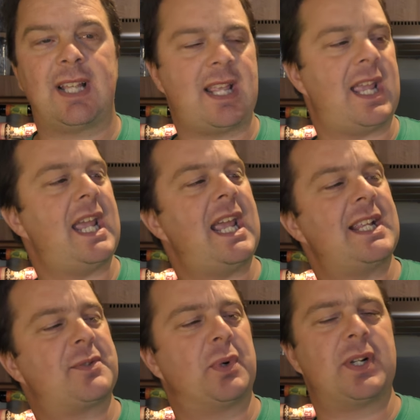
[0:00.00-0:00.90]

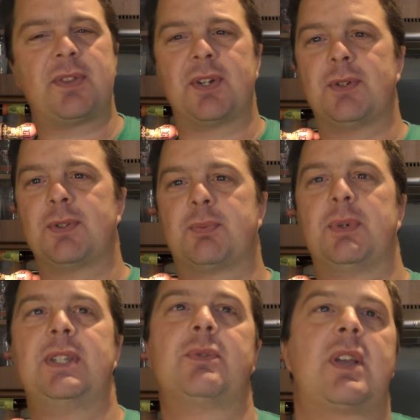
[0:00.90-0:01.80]
It's one of those
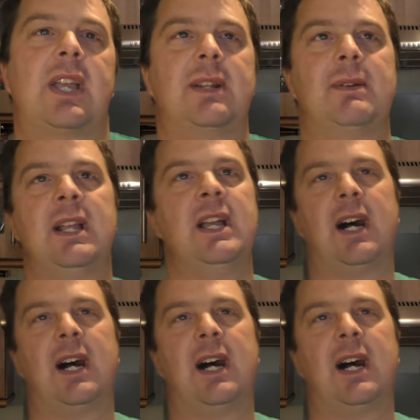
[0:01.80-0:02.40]
where you could get a.